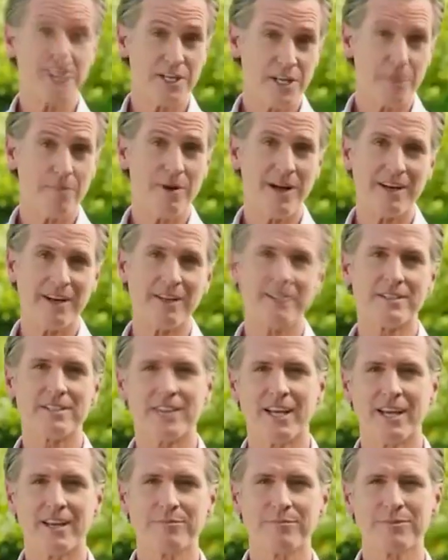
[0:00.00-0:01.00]
Independence
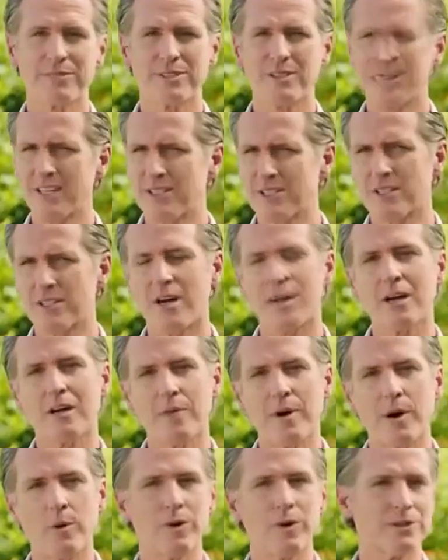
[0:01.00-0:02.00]
Day, so let's talk
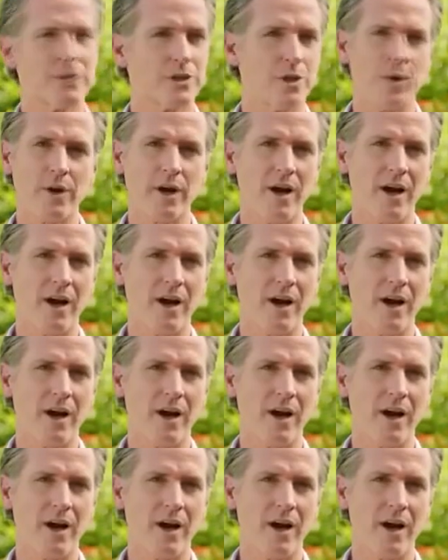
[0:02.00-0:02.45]
about what's going